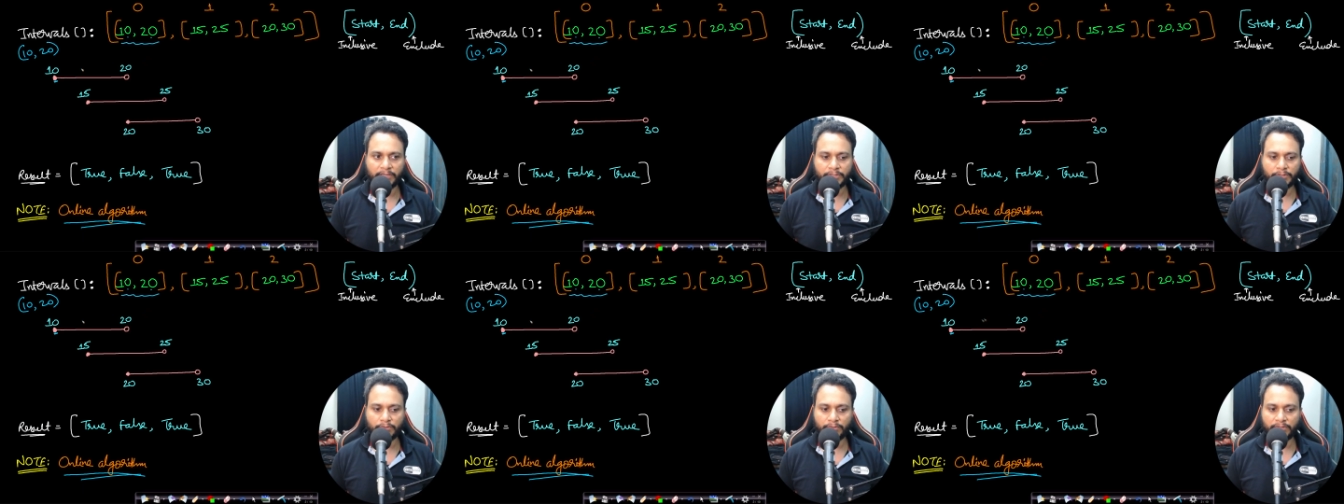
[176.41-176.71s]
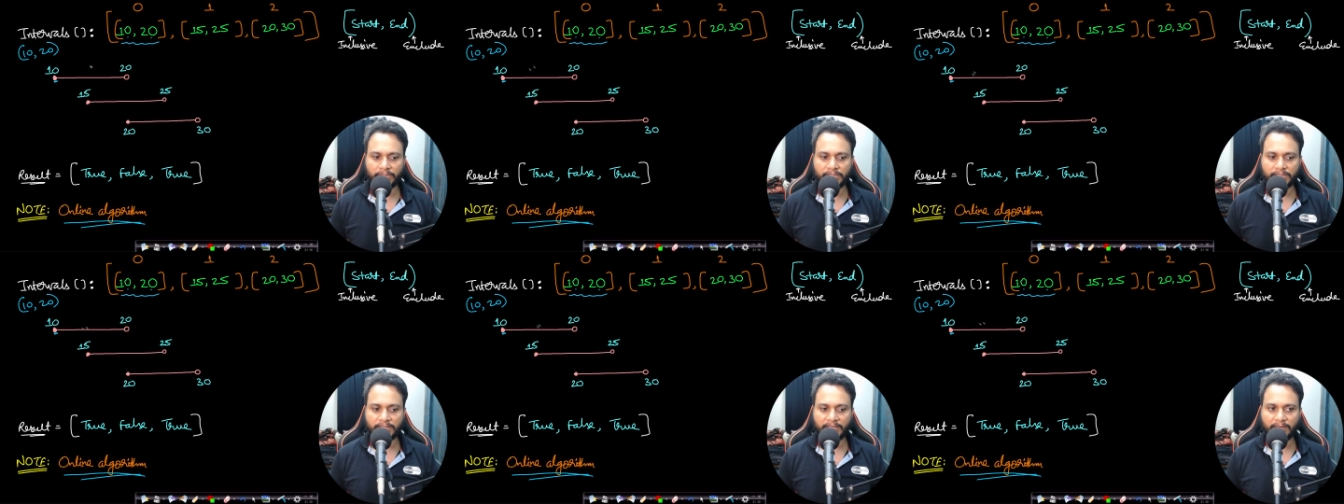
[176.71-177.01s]
so
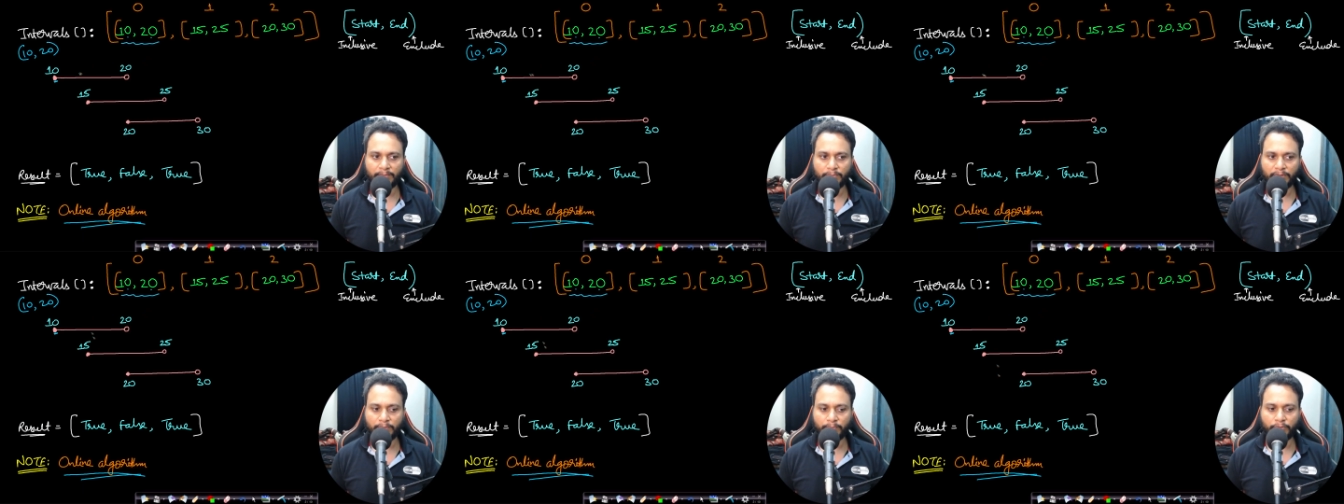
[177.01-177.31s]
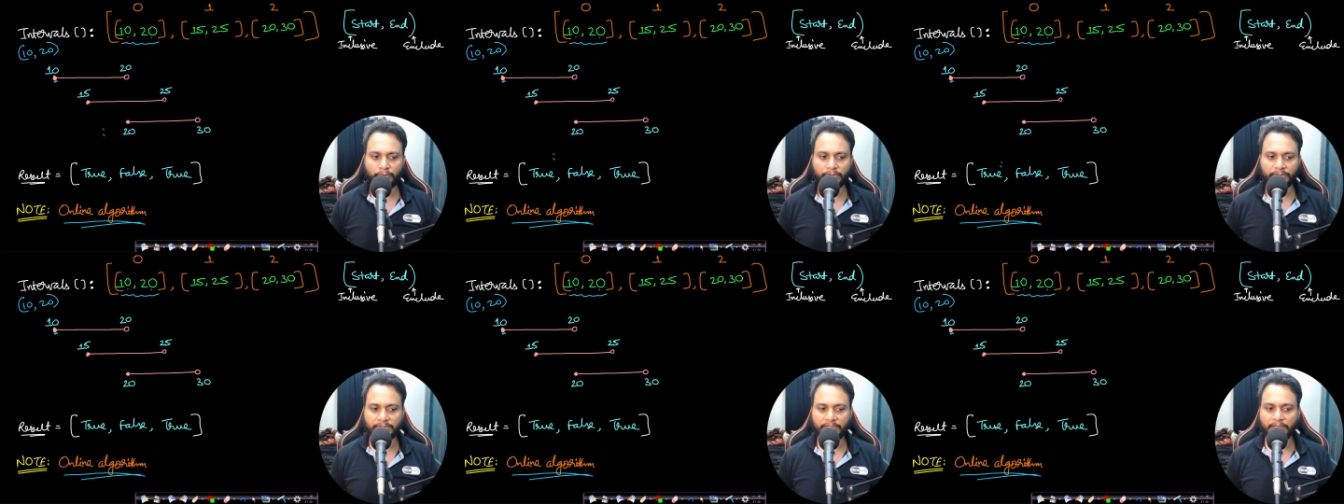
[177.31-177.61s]
this can be
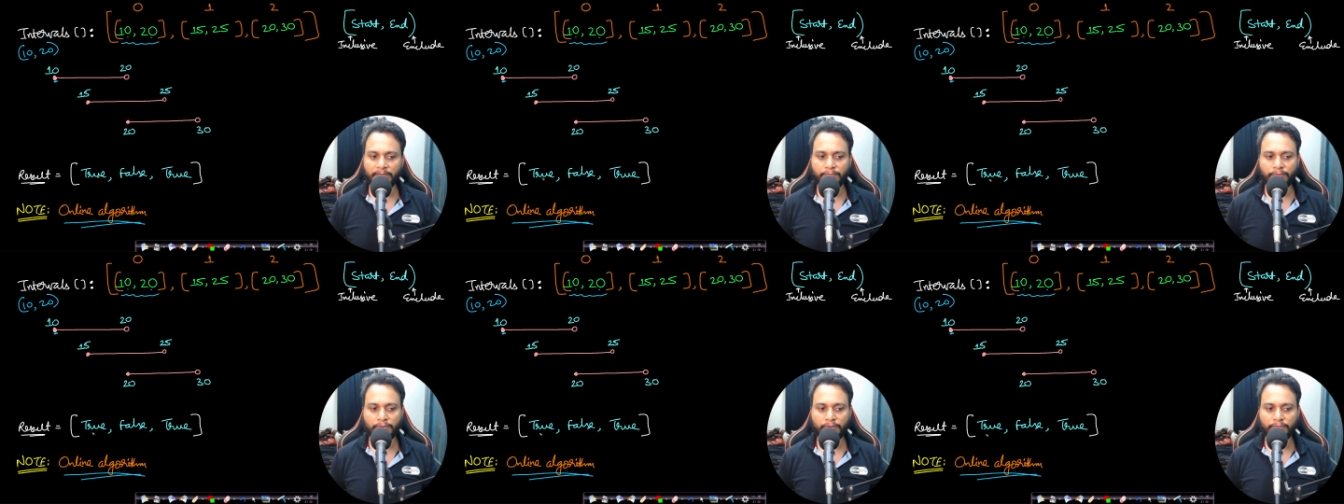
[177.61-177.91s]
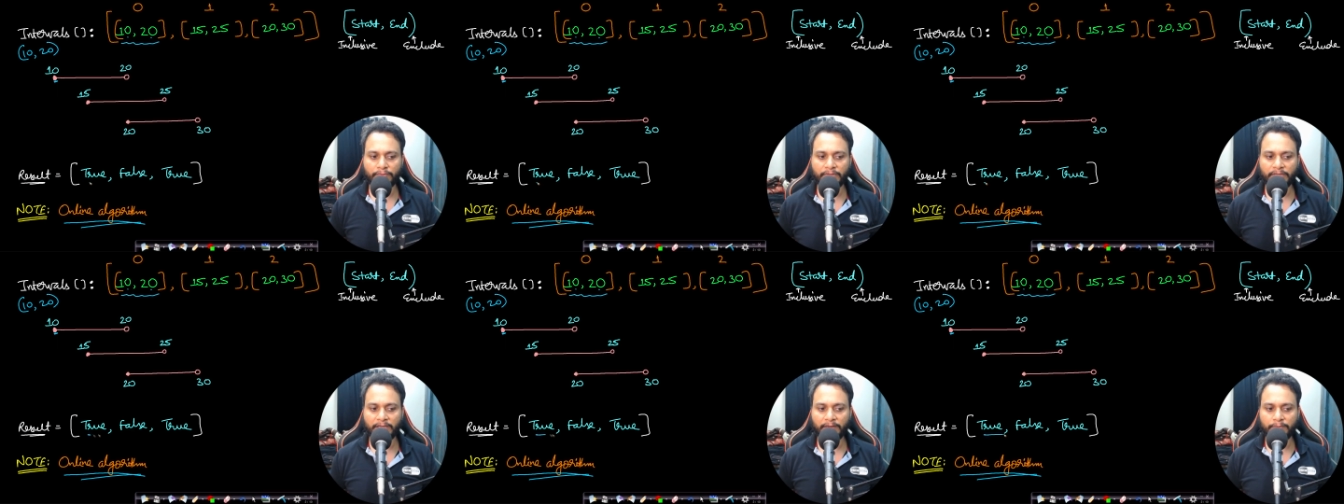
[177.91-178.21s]
booked therefore
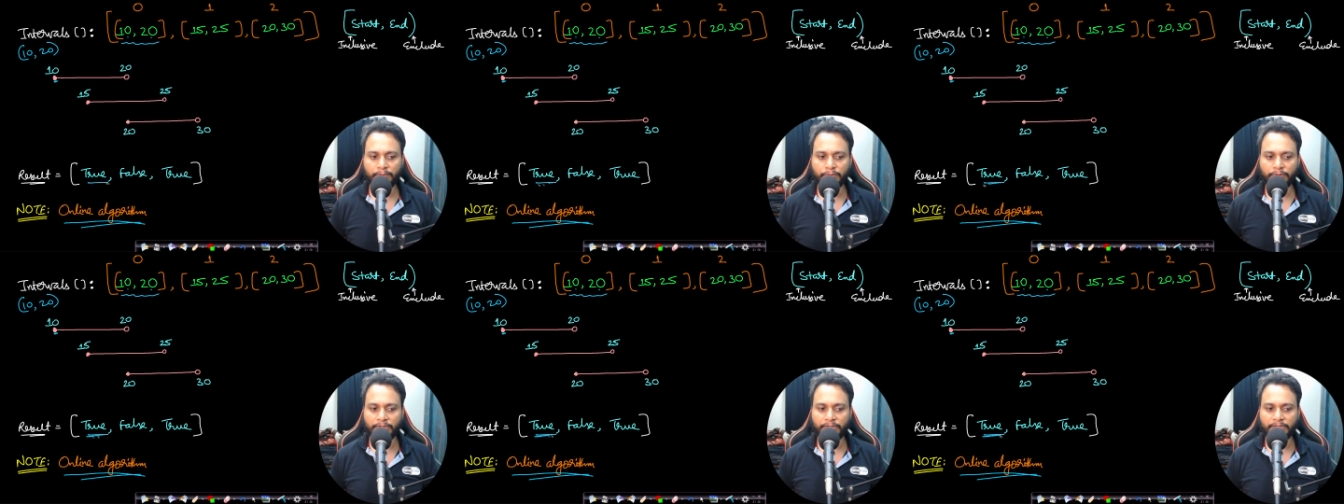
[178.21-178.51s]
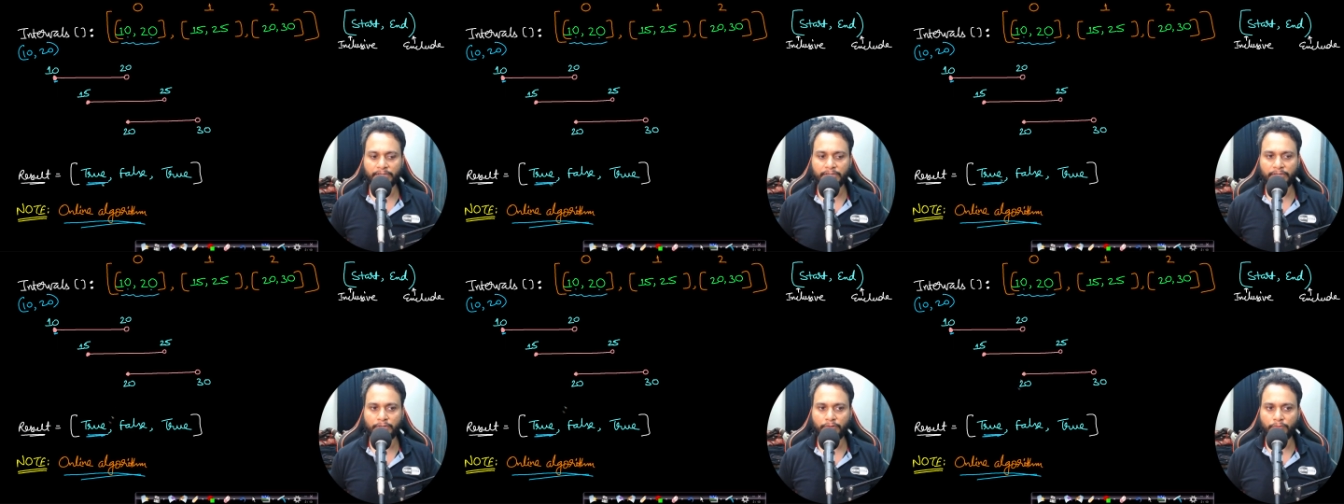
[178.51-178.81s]
we have to
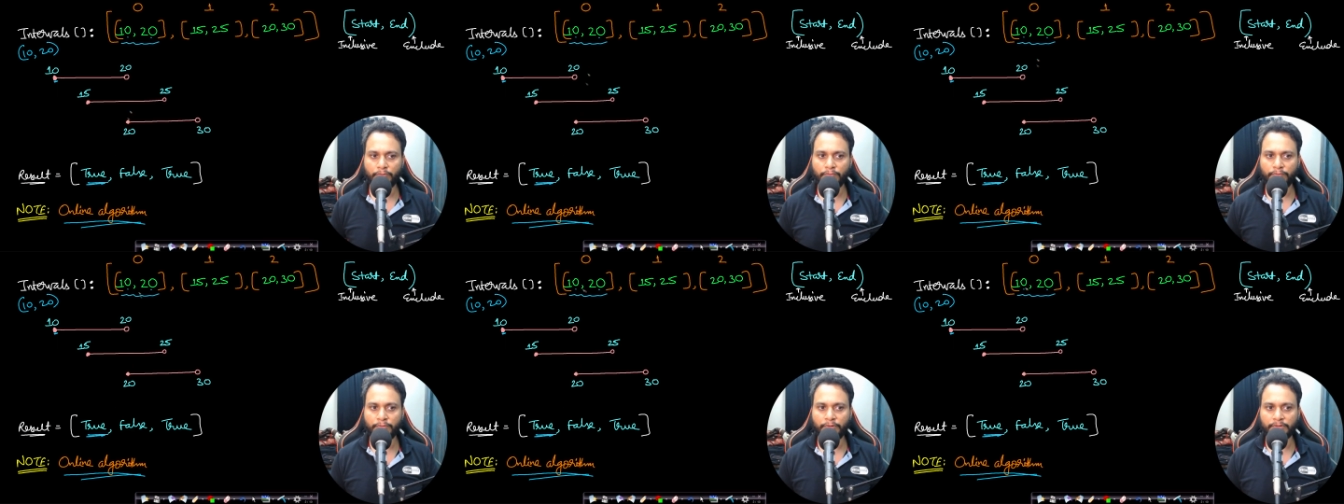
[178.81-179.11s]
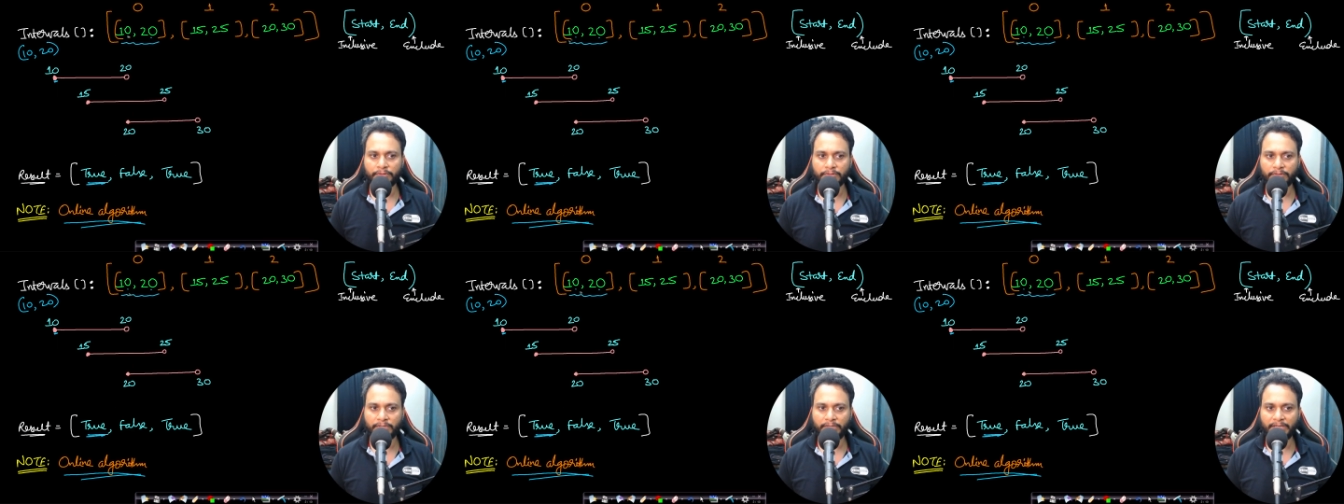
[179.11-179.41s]
return true
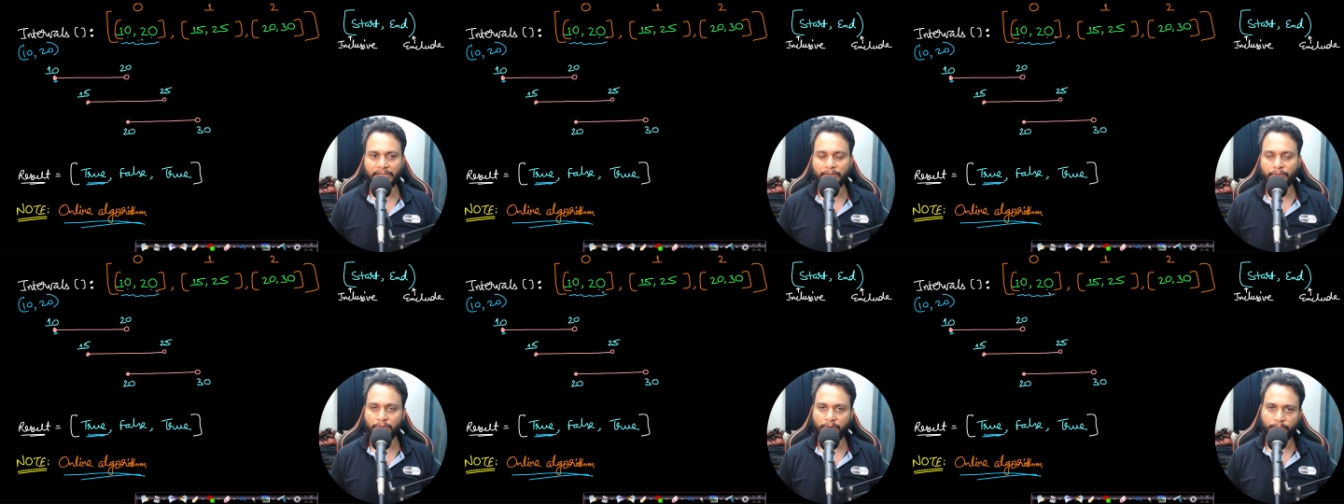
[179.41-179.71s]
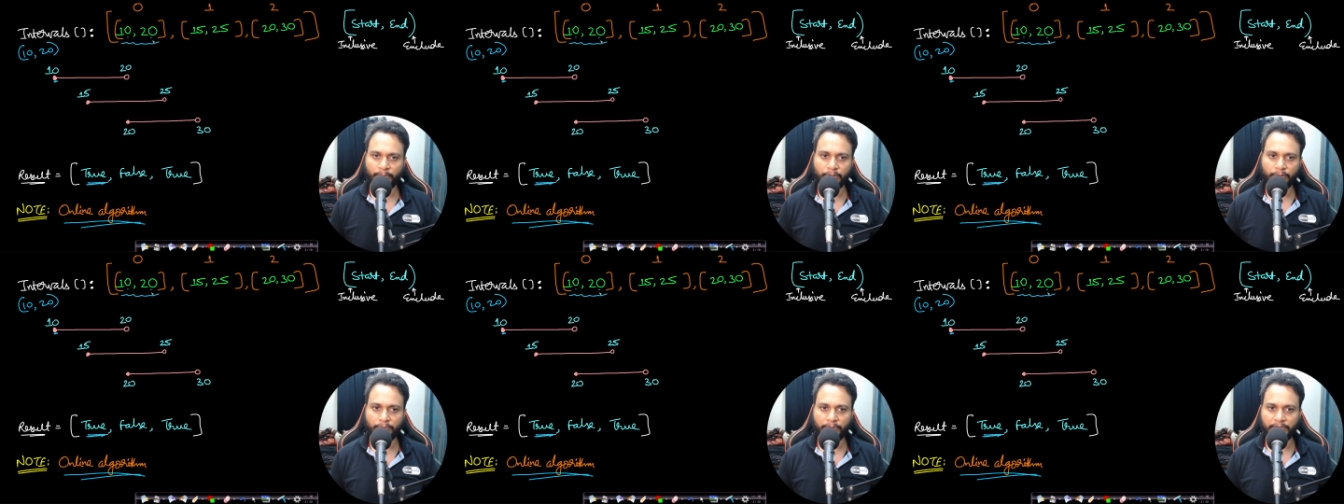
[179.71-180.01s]
for 10
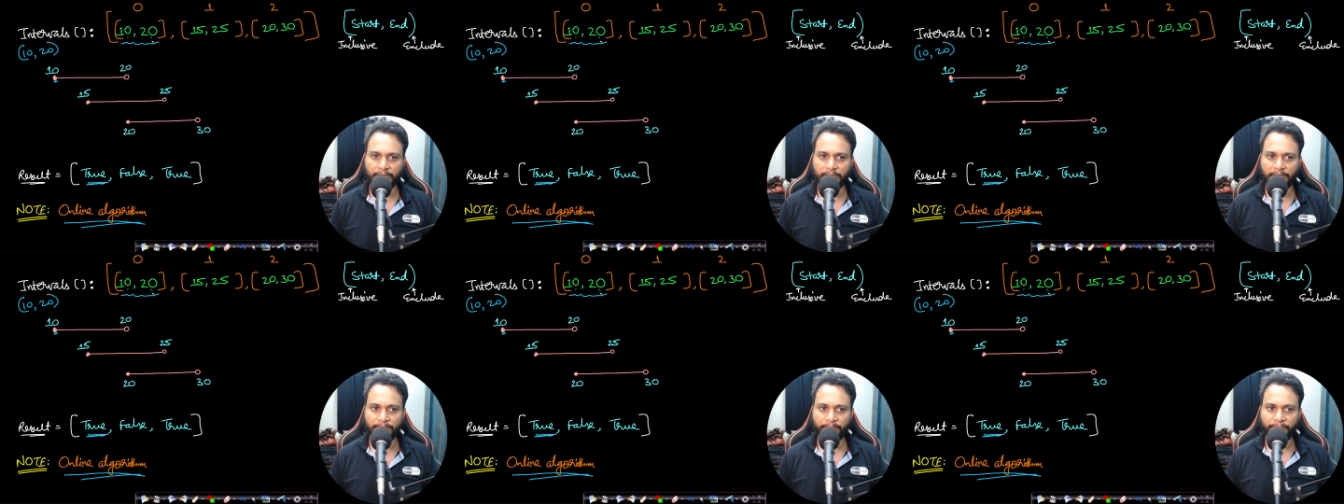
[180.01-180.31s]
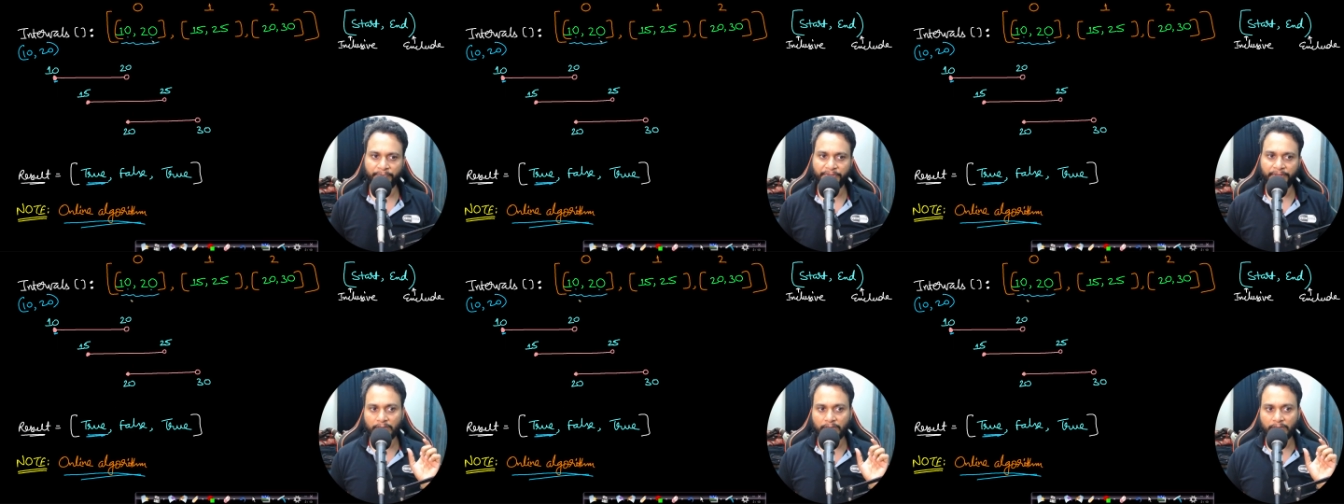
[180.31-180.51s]
comma 20